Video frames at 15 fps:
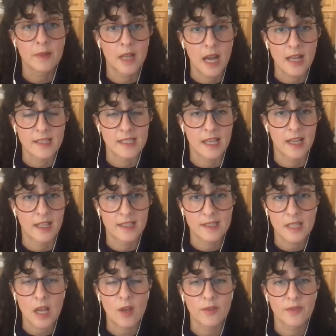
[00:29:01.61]
Gaza
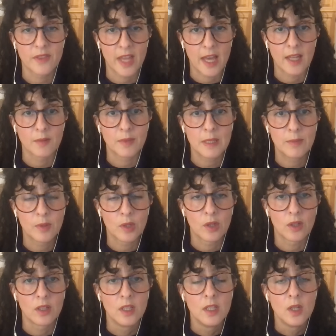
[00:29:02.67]
itself that
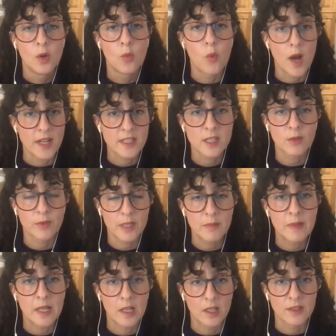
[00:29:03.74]
people want to
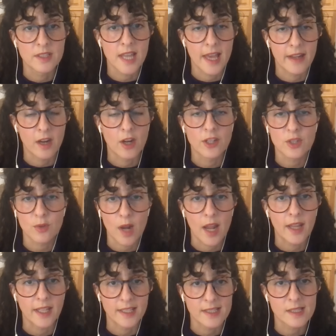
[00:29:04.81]
rebuild and are
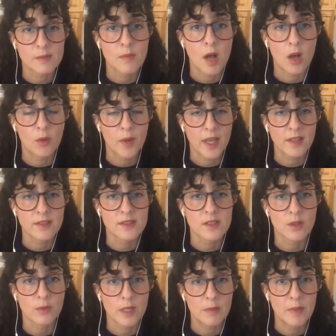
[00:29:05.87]
trying in small ways
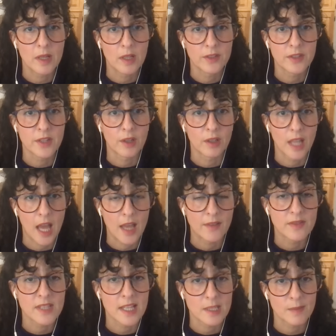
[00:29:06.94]
to rebuild their
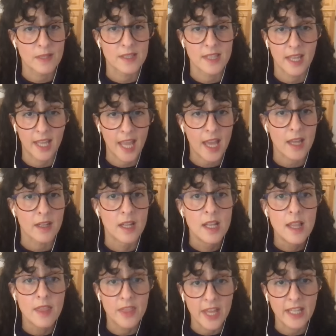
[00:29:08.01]
lives as best they can.
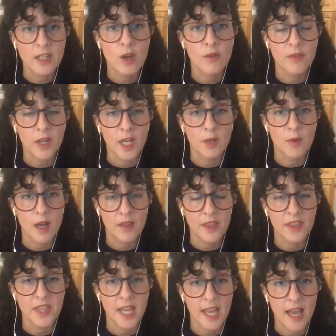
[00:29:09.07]
They know very well
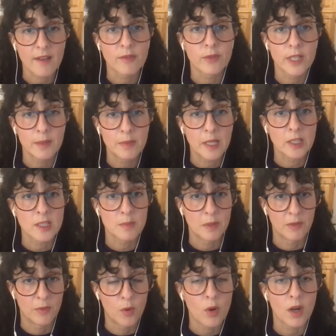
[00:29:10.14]
that they have rebuilt
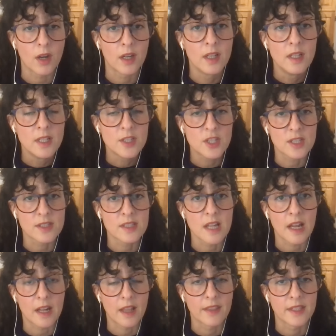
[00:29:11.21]
before, just
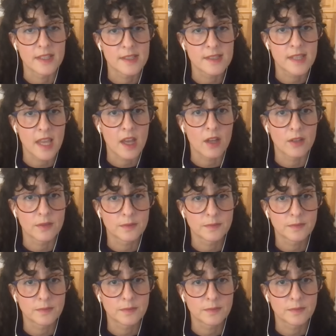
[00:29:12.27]
not on this scale.